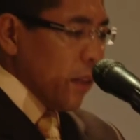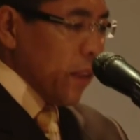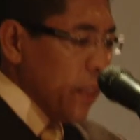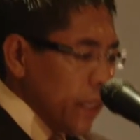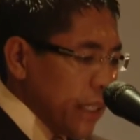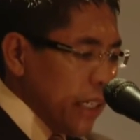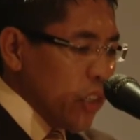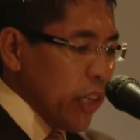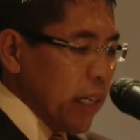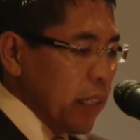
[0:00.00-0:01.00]
The third key
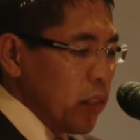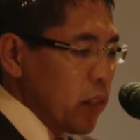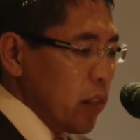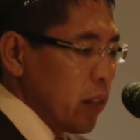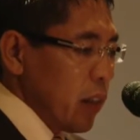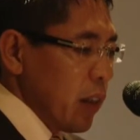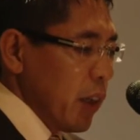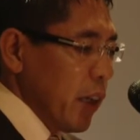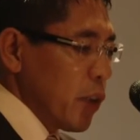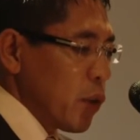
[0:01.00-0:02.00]
challenge
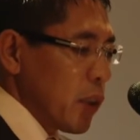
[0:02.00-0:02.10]
is